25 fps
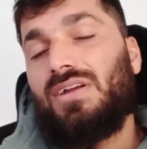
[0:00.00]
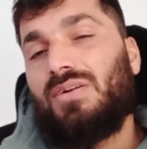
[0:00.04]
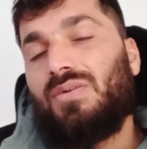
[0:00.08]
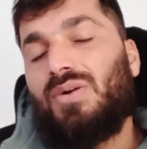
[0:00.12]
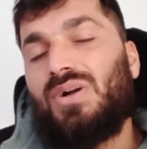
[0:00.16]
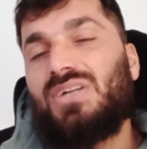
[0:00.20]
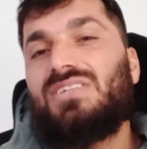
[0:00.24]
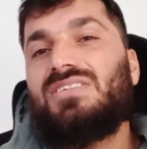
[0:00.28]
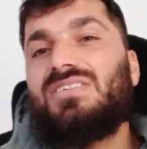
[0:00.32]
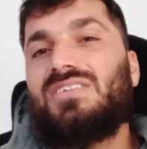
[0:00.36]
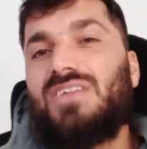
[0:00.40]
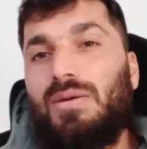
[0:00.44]

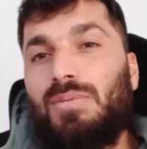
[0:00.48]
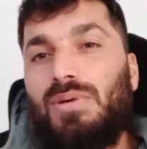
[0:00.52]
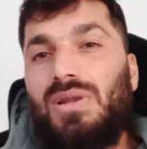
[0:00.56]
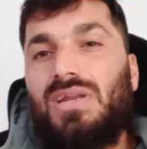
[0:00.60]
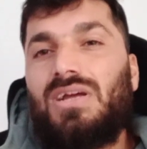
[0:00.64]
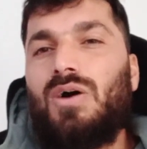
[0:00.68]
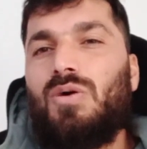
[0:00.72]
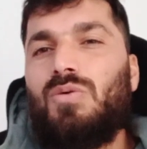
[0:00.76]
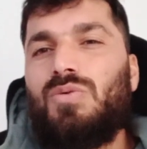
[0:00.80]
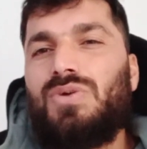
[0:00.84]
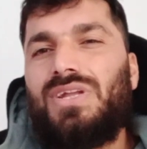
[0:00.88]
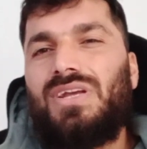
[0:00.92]
What is double
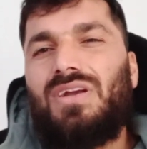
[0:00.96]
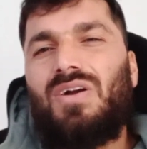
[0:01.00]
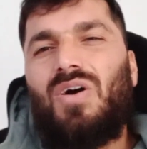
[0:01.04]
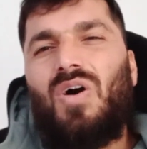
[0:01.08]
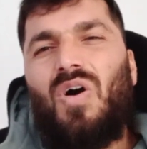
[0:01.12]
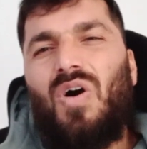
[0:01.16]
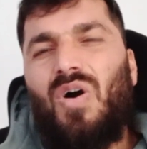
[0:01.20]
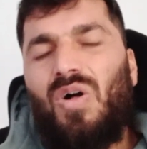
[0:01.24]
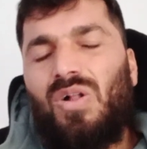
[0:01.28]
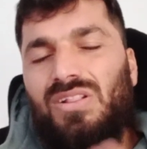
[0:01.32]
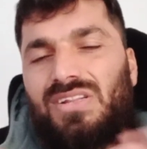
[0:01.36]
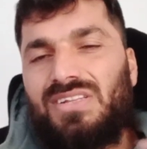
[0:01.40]
counting?
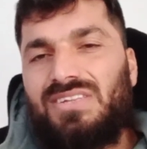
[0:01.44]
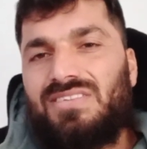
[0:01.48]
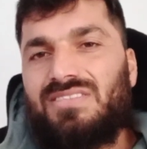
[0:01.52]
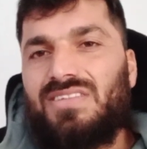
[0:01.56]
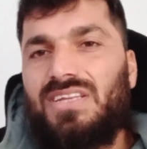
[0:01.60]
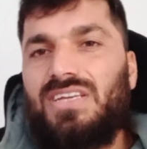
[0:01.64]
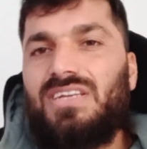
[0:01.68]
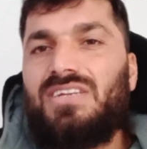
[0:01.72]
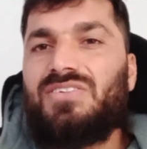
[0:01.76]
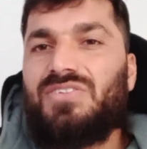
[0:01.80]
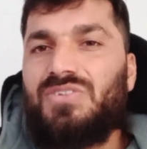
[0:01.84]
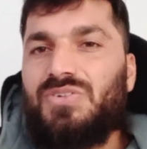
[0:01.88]
All these
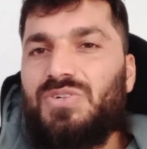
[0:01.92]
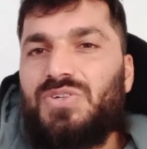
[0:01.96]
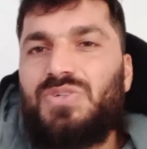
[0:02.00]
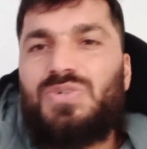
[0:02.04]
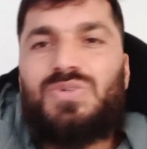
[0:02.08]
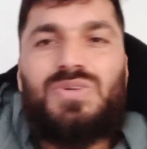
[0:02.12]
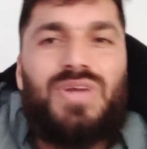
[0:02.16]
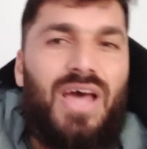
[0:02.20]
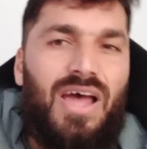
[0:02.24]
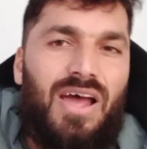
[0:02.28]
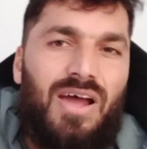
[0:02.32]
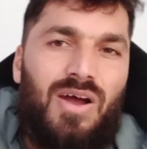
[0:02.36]
things you
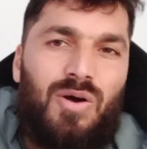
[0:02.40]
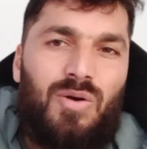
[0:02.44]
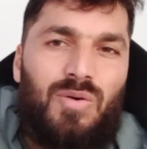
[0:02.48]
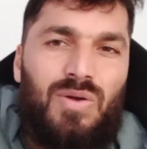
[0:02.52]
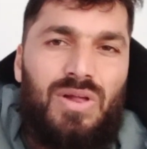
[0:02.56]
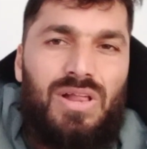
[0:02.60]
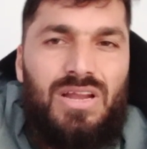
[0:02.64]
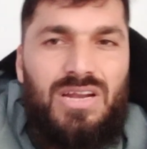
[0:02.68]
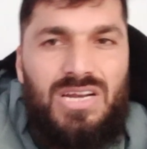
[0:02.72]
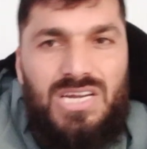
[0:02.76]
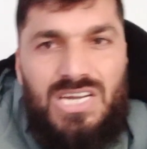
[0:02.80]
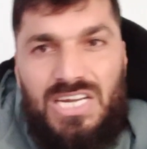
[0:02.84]
should
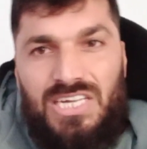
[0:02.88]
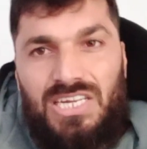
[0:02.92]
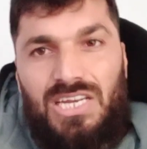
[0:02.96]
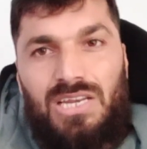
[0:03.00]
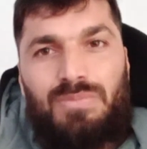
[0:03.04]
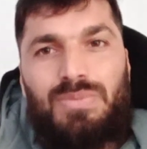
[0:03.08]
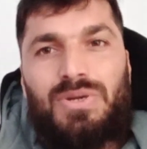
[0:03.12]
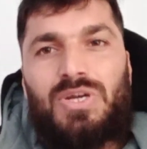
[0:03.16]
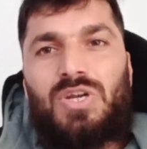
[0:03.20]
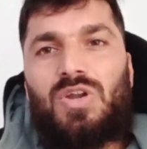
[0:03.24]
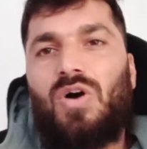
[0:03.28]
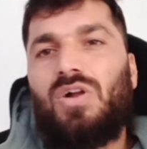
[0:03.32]
have
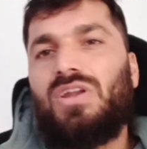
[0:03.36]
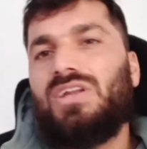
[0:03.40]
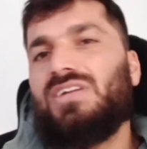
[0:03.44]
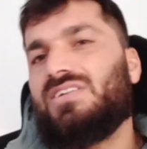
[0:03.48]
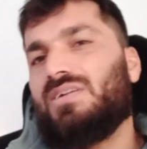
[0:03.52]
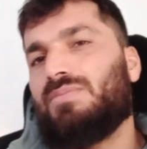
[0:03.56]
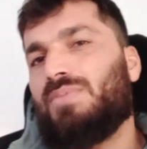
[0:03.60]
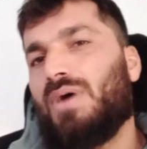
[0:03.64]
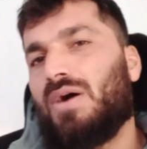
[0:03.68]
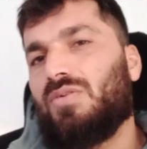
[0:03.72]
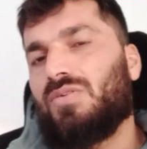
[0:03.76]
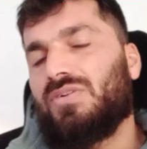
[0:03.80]
little bit
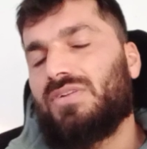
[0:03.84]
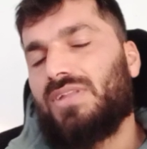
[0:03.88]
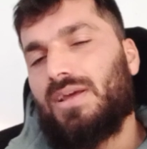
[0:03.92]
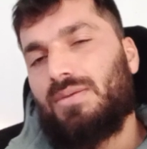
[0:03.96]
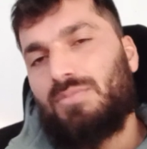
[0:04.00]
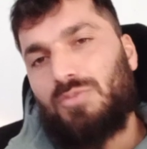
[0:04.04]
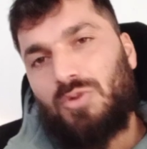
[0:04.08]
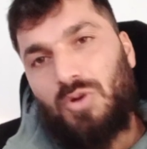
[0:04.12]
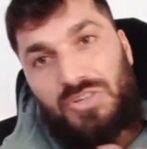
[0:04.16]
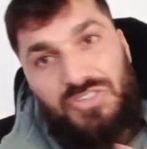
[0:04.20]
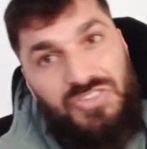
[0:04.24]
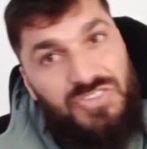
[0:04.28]
knowledge about
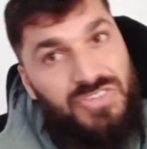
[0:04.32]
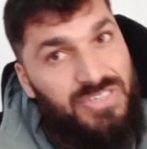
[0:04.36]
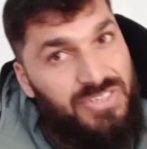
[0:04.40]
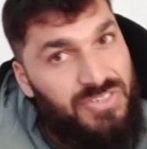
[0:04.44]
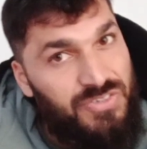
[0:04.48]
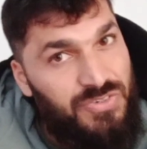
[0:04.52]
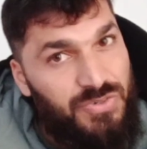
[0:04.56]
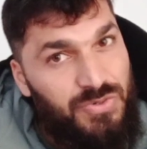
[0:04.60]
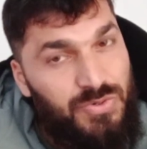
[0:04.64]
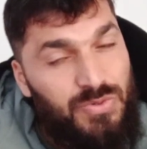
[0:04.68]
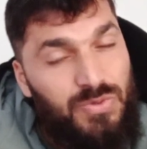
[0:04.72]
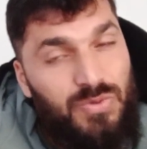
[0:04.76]
them.
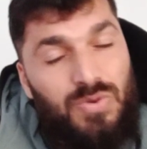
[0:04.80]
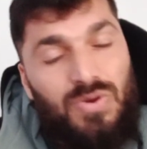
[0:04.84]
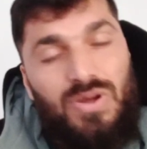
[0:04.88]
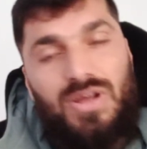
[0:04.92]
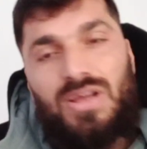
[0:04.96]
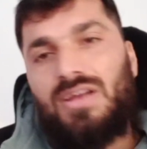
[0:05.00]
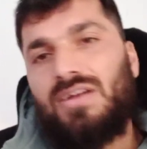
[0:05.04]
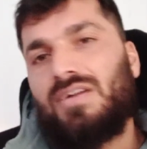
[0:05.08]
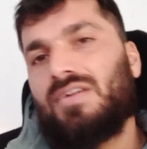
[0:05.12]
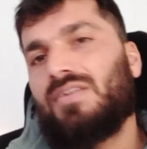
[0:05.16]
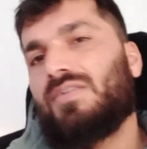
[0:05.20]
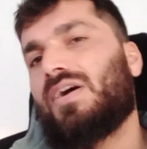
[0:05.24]
Questions do
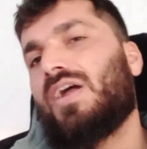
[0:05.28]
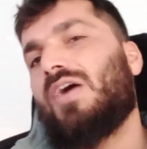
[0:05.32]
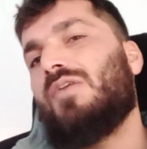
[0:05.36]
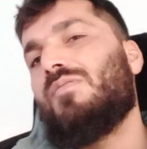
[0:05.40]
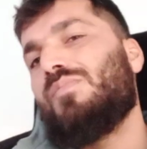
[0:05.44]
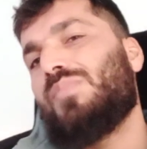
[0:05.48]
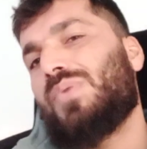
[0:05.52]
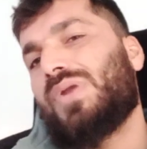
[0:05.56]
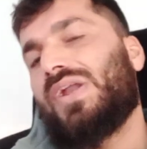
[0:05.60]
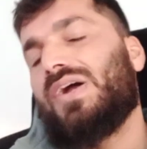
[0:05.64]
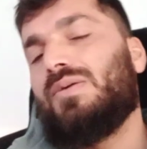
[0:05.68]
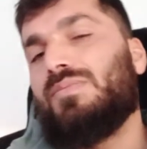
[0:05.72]

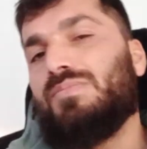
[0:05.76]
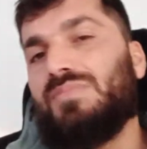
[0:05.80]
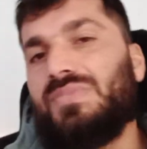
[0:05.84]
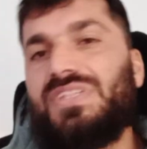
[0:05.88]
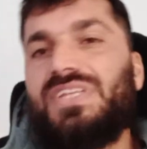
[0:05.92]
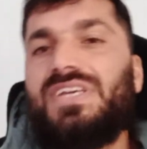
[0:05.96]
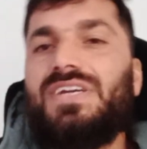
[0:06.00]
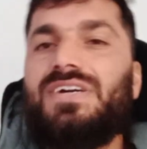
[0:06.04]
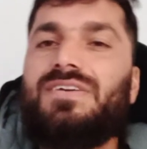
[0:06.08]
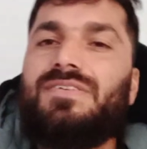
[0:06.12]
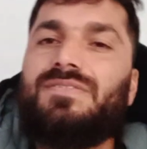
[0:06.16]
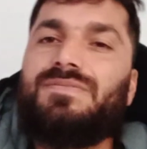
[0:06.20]
come from
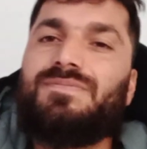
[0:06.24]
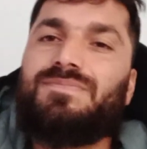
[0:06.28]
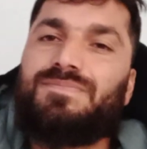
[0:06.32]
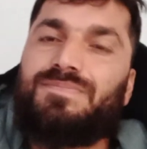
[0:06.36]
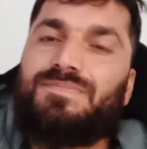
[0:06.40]
there.